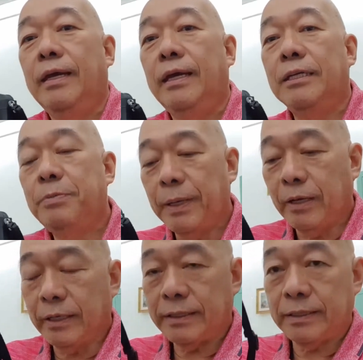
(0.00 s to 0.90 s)
is
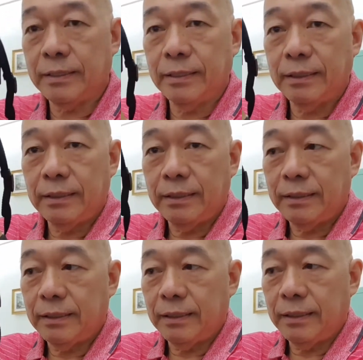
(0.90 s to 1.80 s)
because
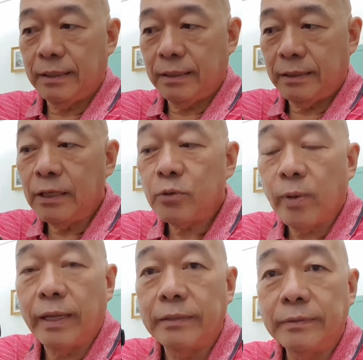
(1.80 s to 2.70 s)
this
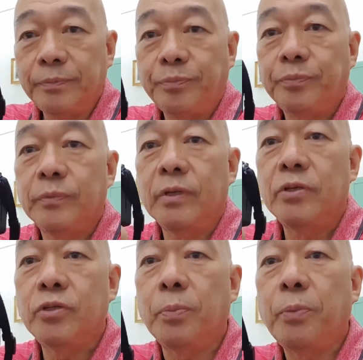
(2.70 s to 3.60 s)
one
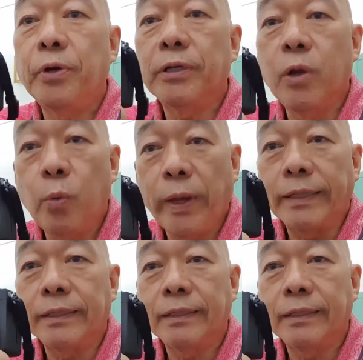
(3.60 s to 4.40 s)
support the weight,